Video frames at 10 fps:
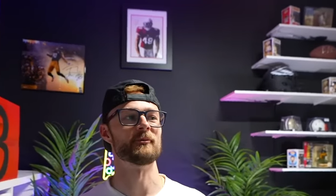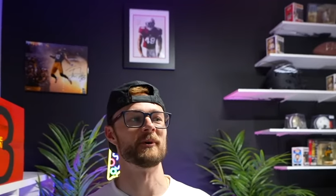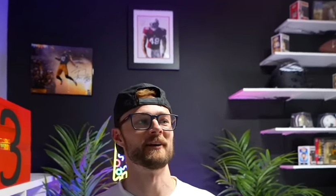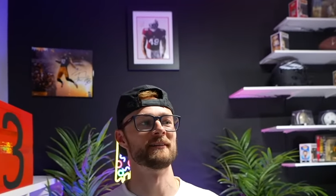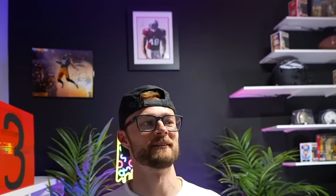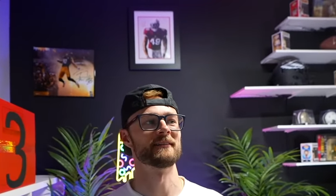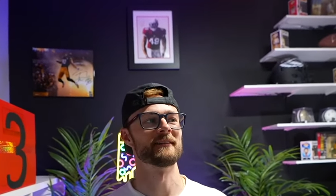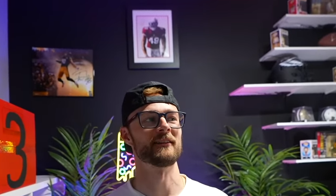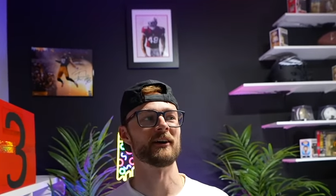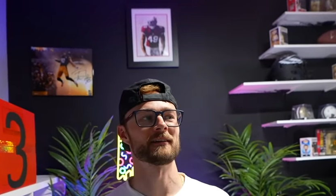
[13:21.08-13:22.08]
One,
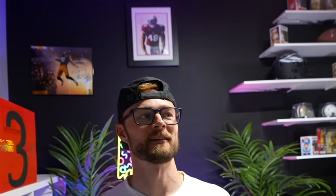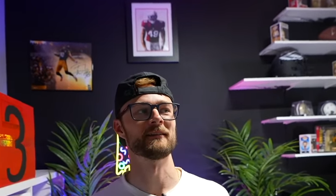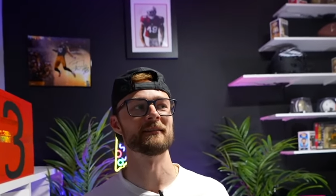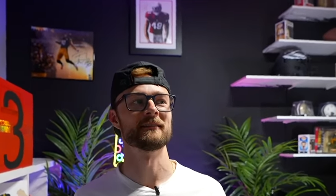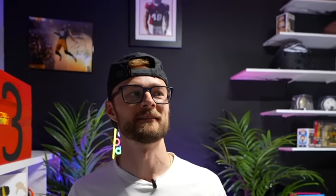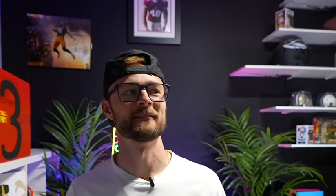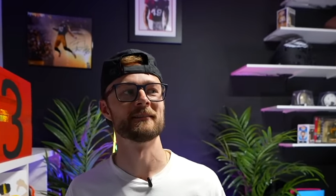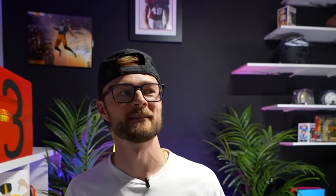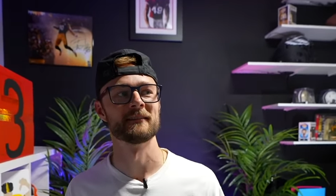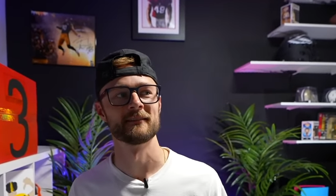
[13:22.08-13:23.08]
locked in. Yep.